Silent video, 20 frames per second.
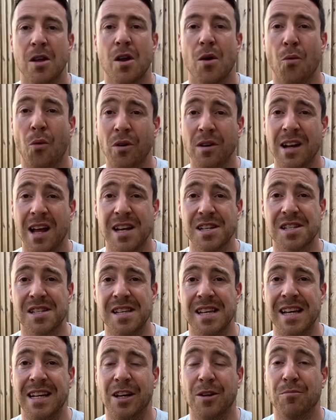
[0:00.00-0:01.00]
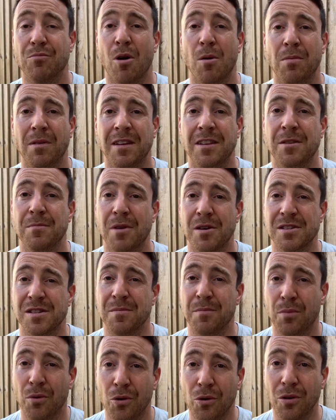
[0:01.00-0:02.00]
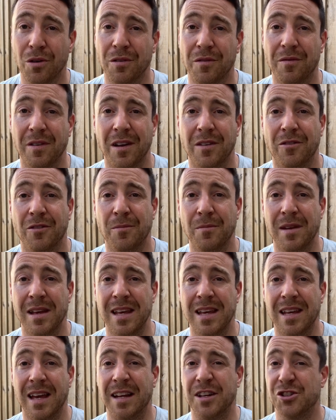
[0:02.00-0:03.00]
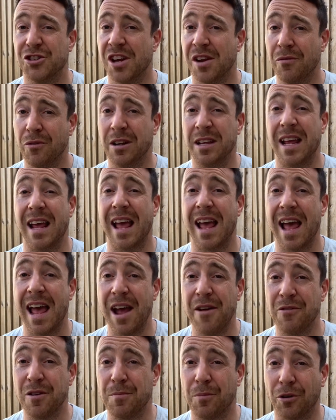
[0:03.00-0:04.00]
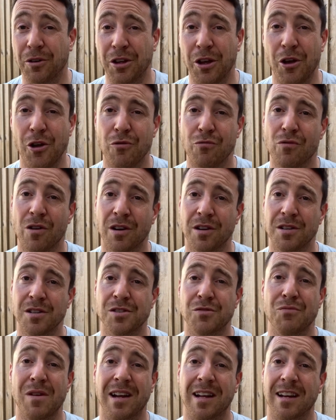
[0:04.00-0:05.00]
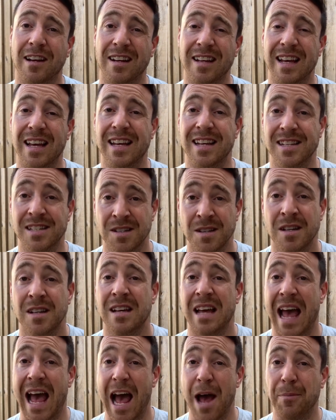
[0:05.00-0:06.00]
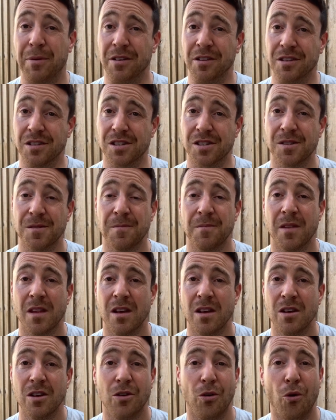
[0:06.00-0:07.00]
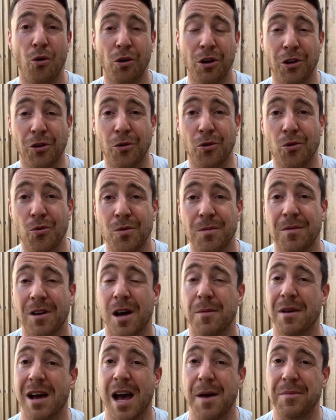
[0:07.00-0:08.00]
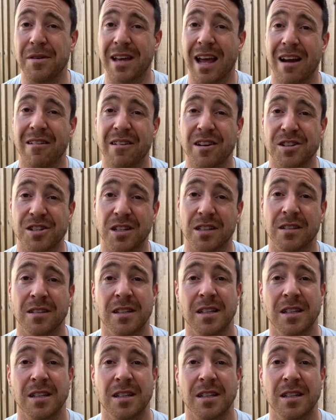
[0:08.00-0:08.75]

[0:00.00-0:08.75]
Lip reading: One last thing, and probably the most important thing for me and generally everybody who runs regularly, is happiness. All in all, I'm a happy character,